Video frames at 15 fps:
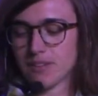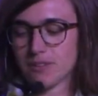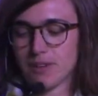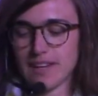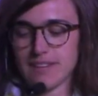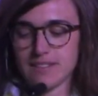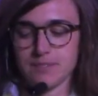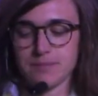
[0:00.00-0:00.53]

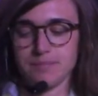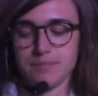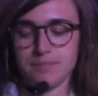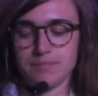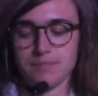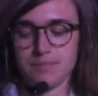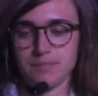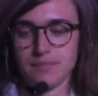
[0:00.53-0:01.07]
Right.
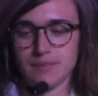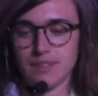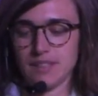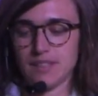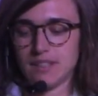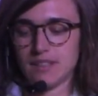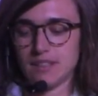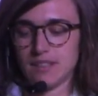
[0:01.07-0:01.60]

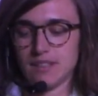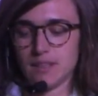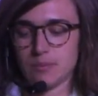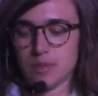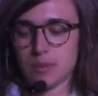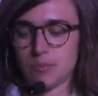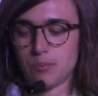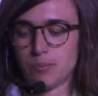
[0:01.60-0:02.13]
Let
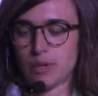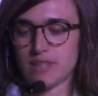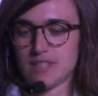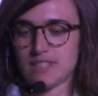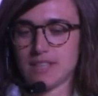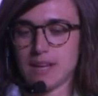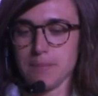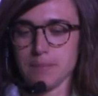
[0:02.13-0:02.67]
me bring
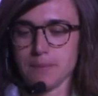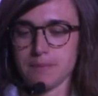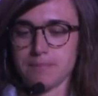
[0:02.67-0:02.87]
this up.